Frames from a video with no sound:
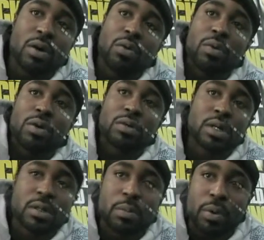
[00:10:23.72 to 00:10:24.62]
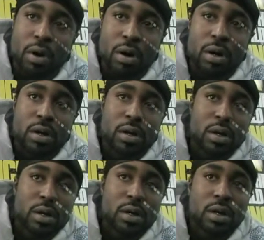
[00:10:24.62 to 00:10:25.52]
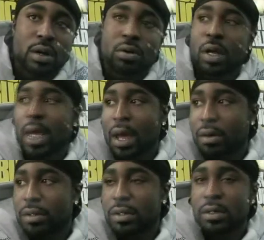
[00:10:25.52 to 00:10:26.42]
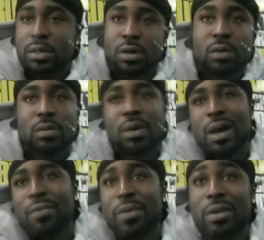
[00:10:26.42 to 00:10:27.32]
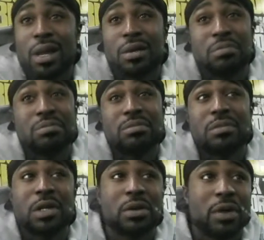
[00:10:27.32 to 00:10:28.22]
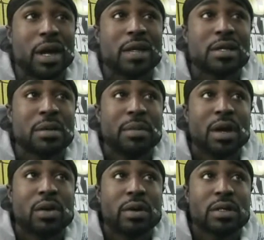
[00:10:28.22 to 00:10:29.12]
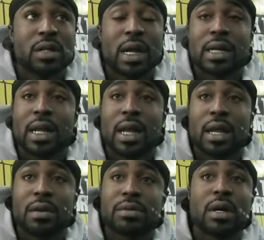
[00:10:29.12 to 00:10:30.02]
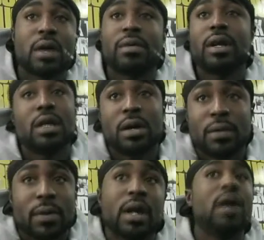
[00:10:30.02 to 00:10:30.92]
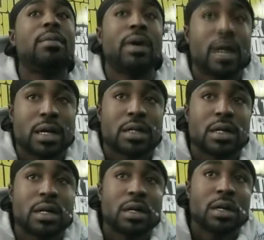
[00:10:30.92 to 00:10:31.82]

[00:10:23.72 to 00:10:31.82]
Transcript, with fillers: on 106 and Park on the couch. So I felt like, you know, asking me a question like that, it was already done for everybody to see. Mm